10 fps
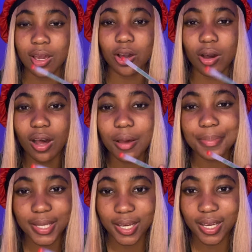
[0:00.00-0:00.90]
all
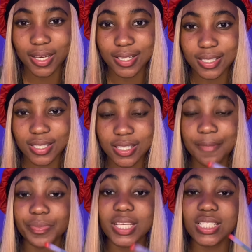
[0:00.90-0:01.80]
because
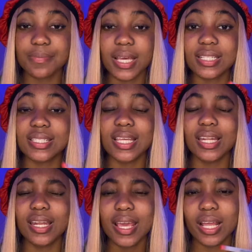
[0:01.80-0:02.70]
this man
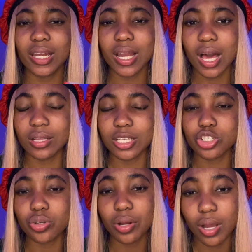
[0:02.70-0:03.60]
didn't acknowledge
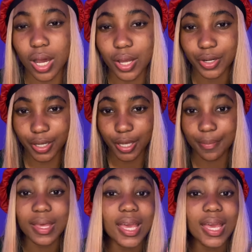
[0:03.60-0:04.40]
or honor him.